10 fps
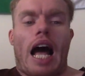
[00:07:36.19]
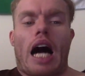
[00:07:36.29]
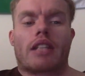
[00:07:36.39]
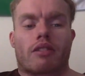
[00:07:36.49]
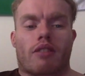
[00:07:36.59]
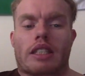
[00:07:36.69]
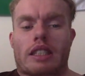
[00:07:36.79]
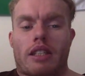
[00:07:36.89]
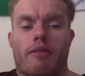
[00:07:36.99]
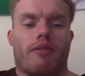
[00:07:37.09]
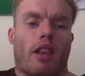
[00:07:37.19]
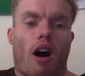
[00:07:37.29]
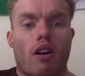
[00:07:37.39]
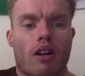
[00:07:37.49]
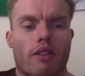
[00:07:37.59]
Ask Rusty
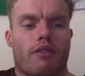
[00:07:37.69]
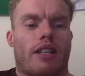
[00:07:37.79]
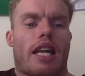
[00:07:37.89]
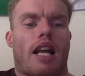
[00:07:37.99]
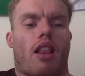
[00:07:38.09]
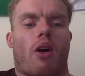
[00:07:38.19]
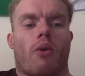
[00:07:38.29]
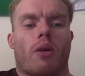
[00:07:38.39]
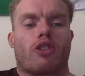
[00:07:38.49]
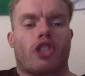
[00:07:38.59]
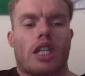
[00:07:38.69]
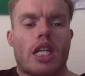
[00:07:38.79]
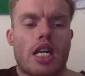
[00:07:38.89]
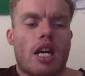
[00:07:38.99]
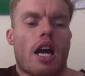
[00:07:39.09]
Vlog, V L O G,